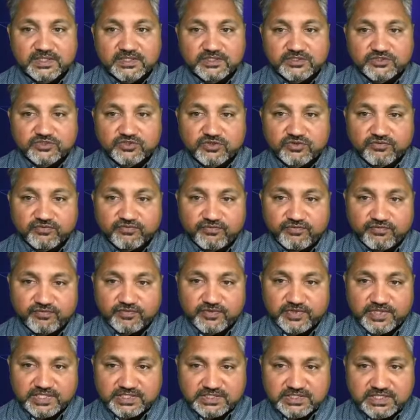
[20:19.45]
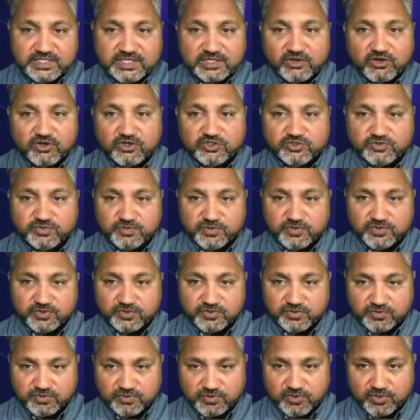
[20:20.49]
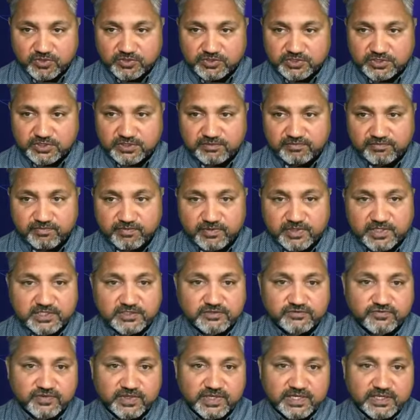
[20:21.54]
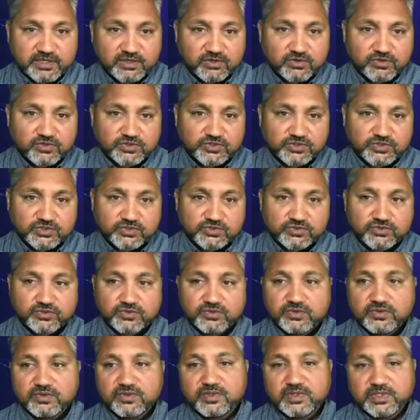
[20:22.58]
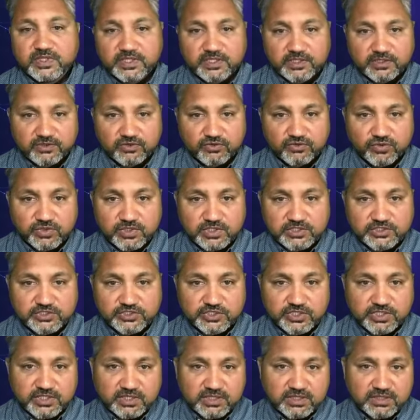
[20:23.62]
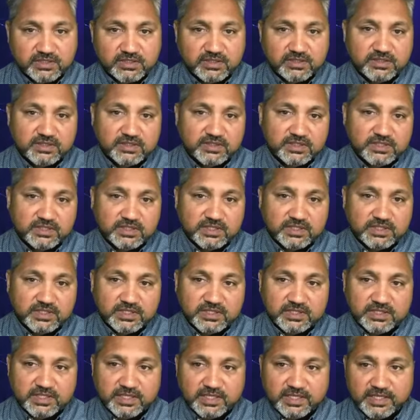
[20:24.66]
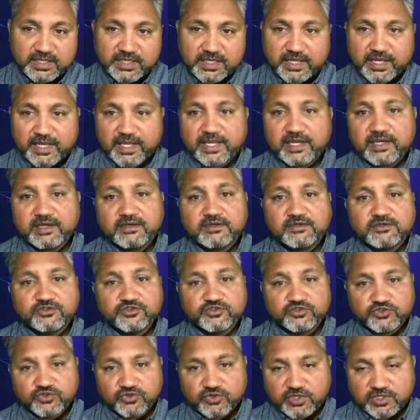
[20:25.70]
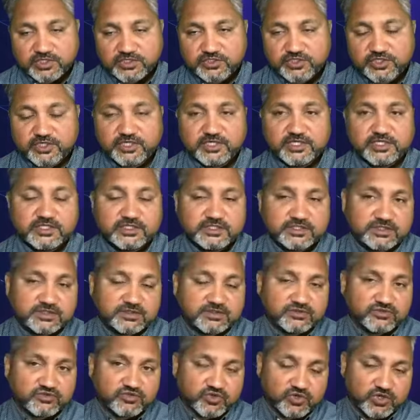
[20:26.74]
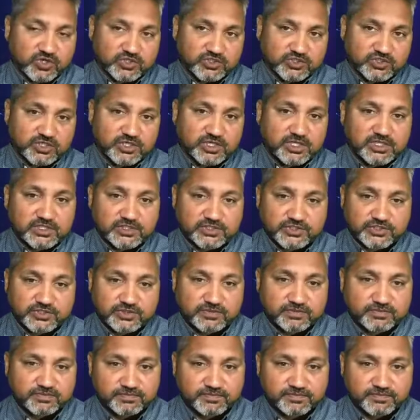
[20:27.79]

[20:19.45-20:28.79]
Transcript: So Yazdi cosmology is very close to Hindu culture and Zoroastrianism, Zoroastrian culture.